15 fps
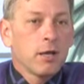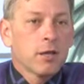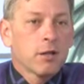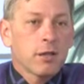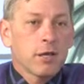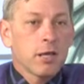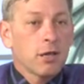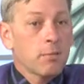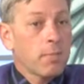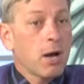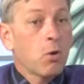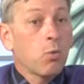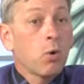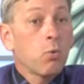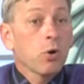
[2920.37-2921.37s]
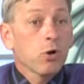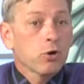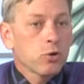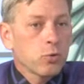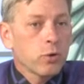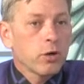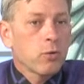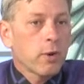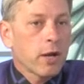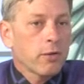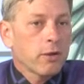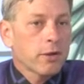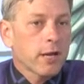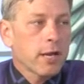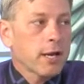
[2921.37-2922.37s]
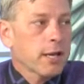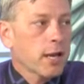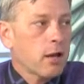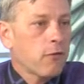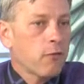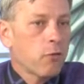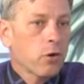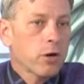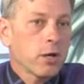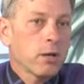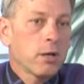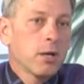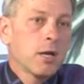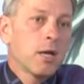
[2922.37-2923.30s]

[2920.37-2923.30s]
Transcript: see about what we're doing around the state of California.